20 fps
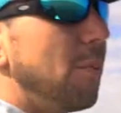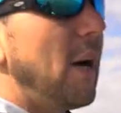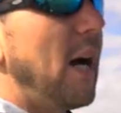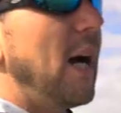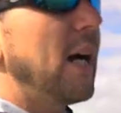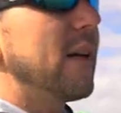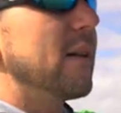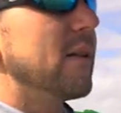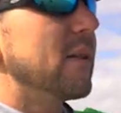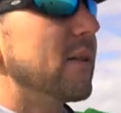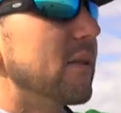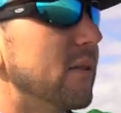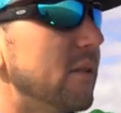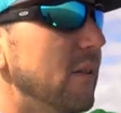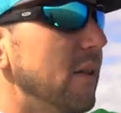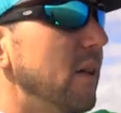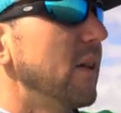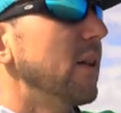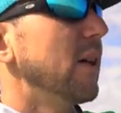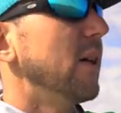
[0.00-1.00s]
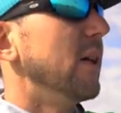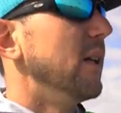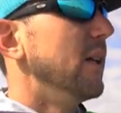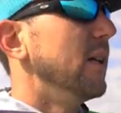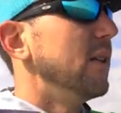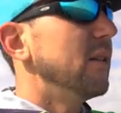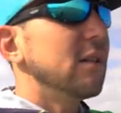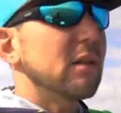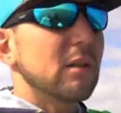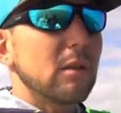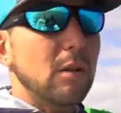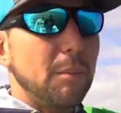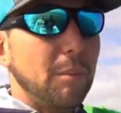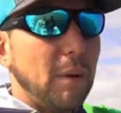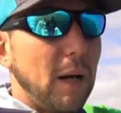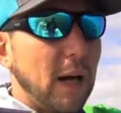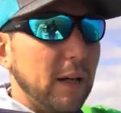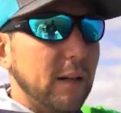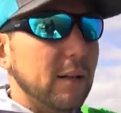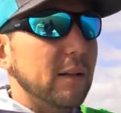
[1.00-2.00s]
pockets, and in these little
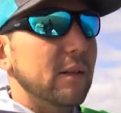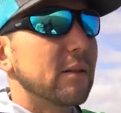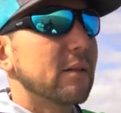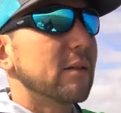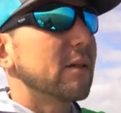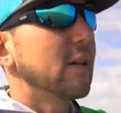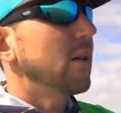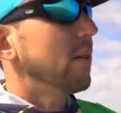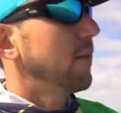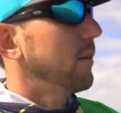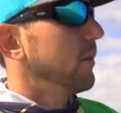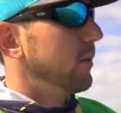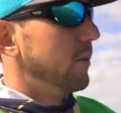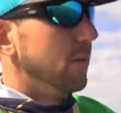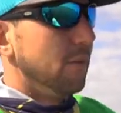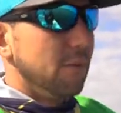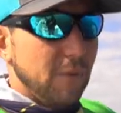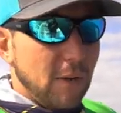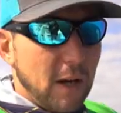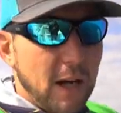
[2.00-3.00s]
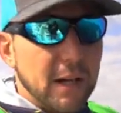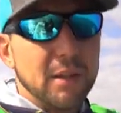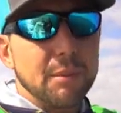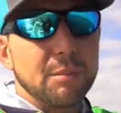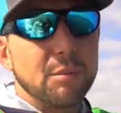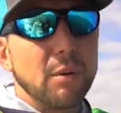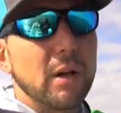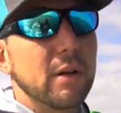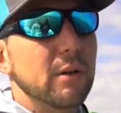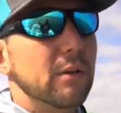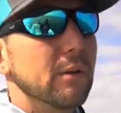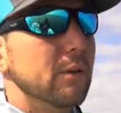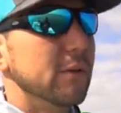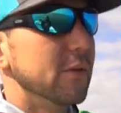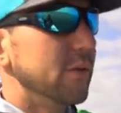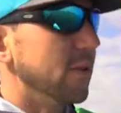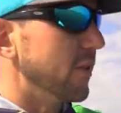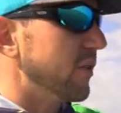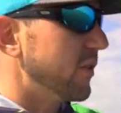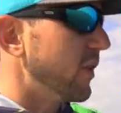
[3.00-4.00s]
pockets you'll find the
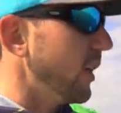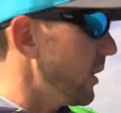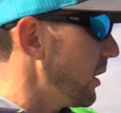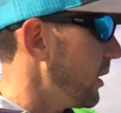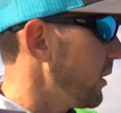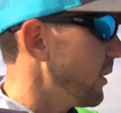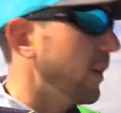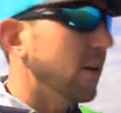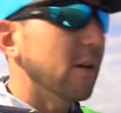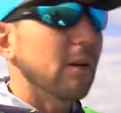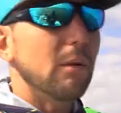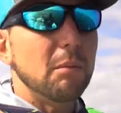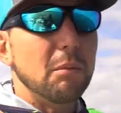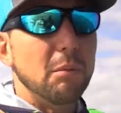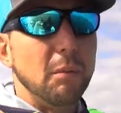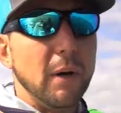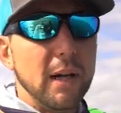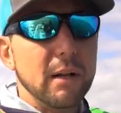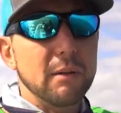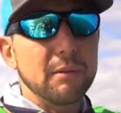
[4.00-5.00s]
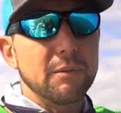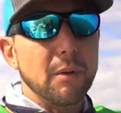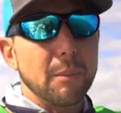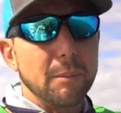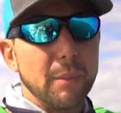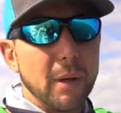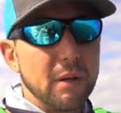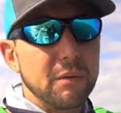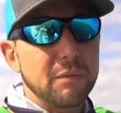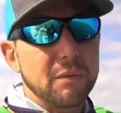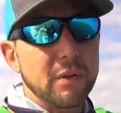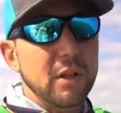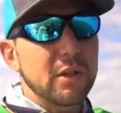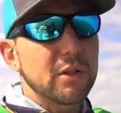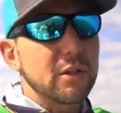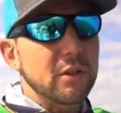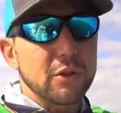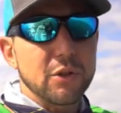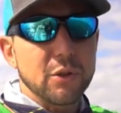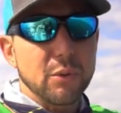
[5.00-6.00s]
predators. They're sitting in there waiting for
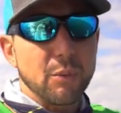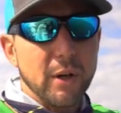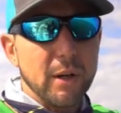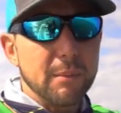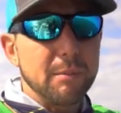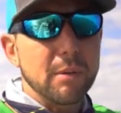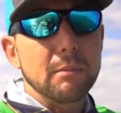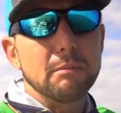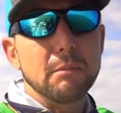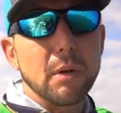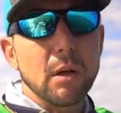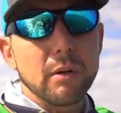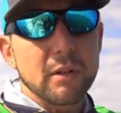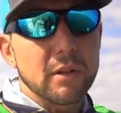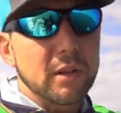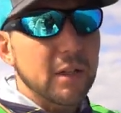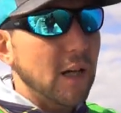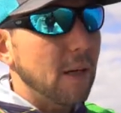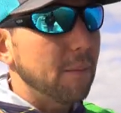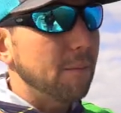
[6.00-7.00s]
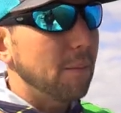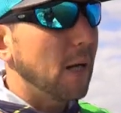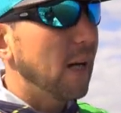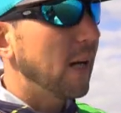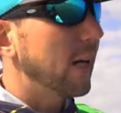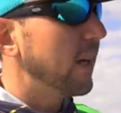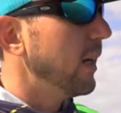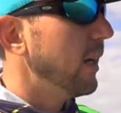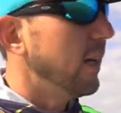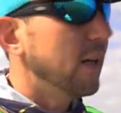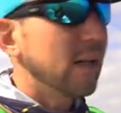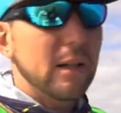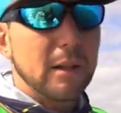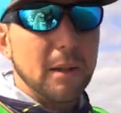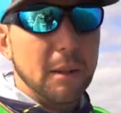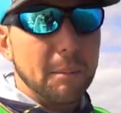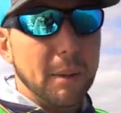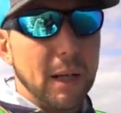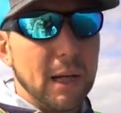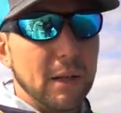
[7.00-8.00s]
pinfish and shrimp and mullet to come by, and
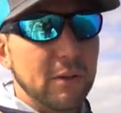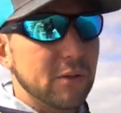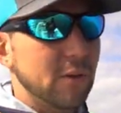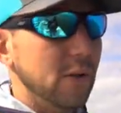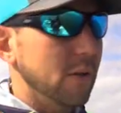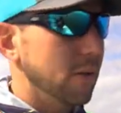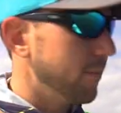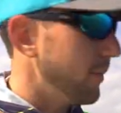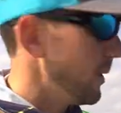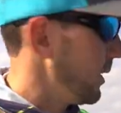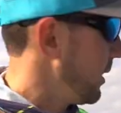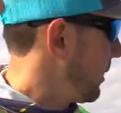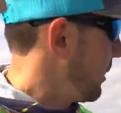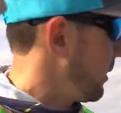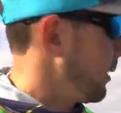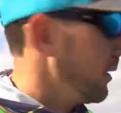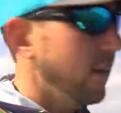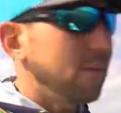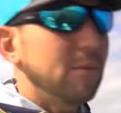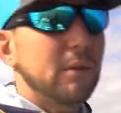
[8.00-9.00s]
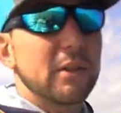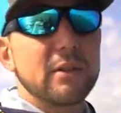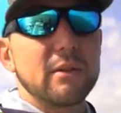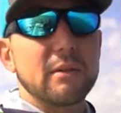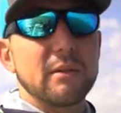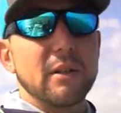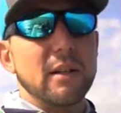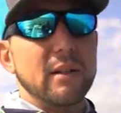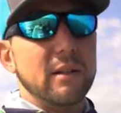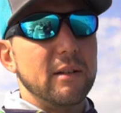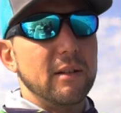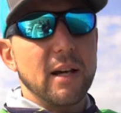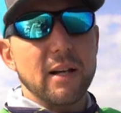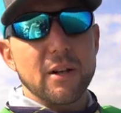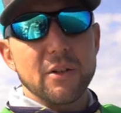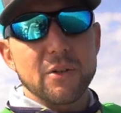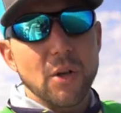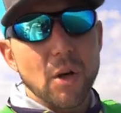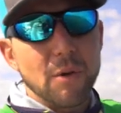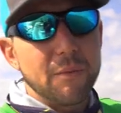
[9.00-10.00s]
they pounce on them. Now that was not
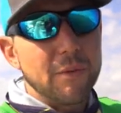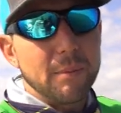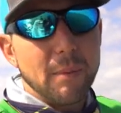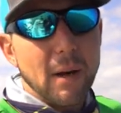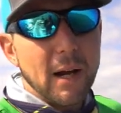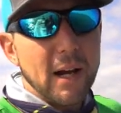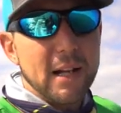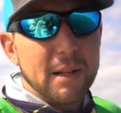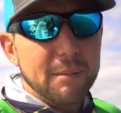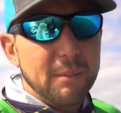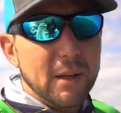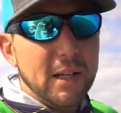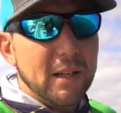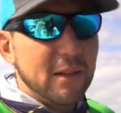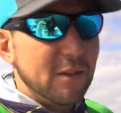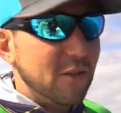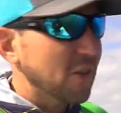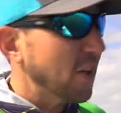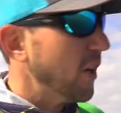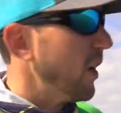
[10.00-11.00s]
a trophy by any means,